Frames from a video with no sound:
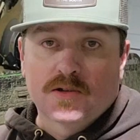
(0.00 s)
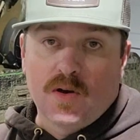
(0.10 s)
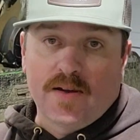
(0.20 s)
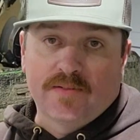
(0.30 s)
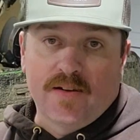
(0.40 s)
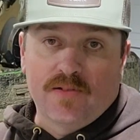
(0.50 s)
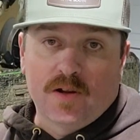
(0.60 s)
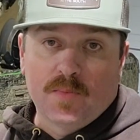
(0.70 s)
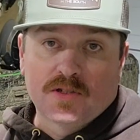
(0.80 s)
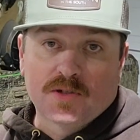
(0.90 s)
I've
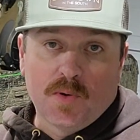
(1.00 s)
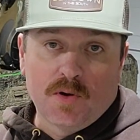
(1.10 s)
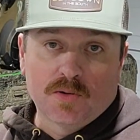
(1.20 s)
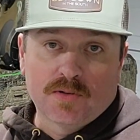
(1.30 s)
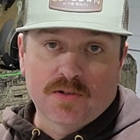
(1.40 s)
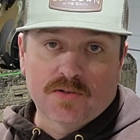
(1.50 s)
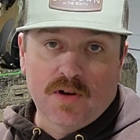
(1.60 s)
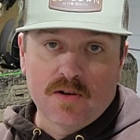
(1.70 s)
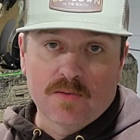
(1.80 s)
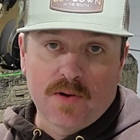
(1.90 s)
definitely been spoiled with this
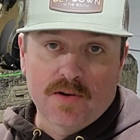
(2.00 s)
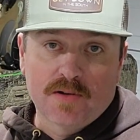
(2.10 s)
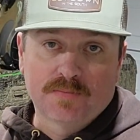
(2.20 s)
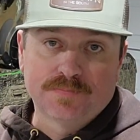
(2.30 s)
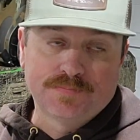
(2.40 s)
trolling motor.